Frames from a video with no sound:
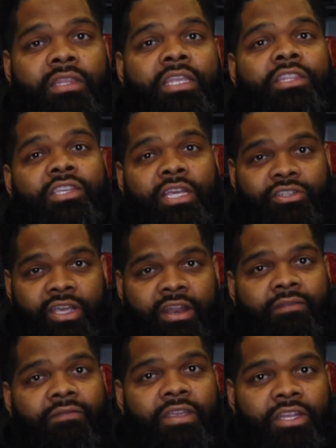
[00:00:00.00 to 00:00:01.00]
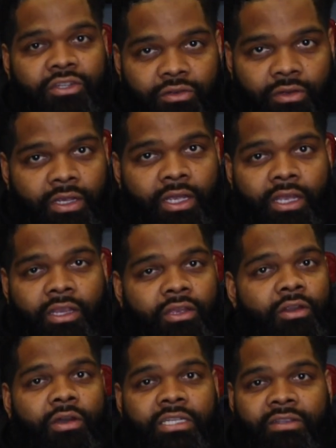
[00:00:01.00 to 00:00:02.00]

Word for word: than to try to feed you you know,